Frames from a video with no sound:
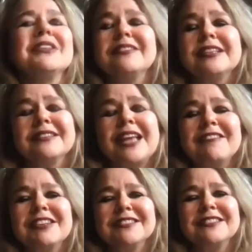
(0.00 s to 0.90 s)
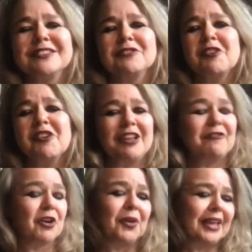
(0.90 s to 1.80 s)
the six characters are
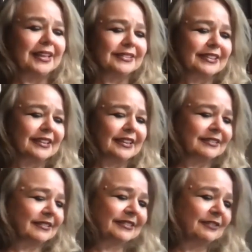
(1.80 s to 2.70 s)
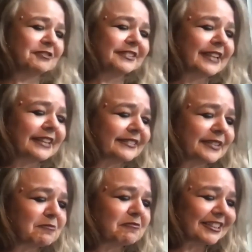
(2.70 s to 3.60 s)
evoking six different sense
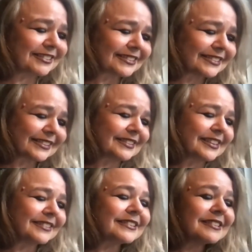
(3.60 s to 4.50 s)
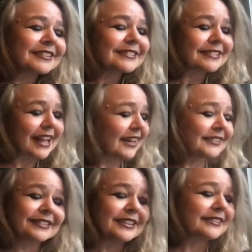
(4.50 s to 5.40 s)
impressions and the this i
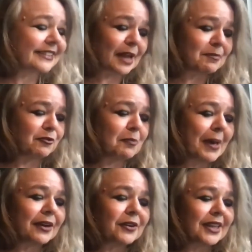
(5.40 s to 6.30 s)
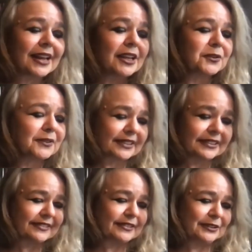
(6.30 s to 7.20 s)
see a slab of pale yellow said
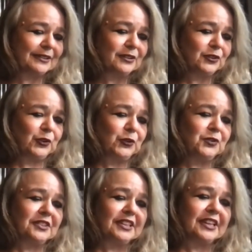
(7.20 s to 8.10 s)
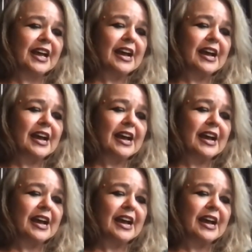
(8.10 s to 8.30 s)
Su- susan